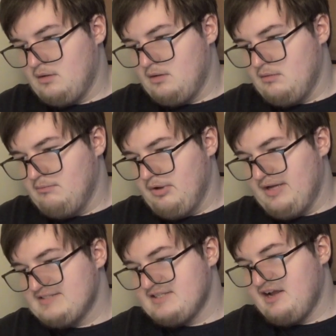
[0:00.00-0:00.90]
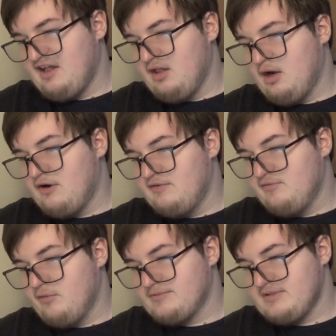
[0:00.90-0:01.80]
it's their Galarian
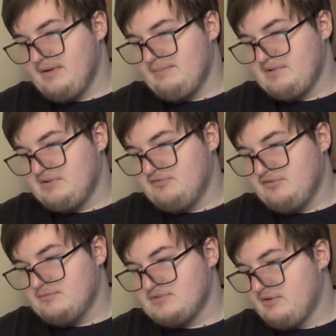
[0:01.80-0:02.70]
forms that made me love them, so I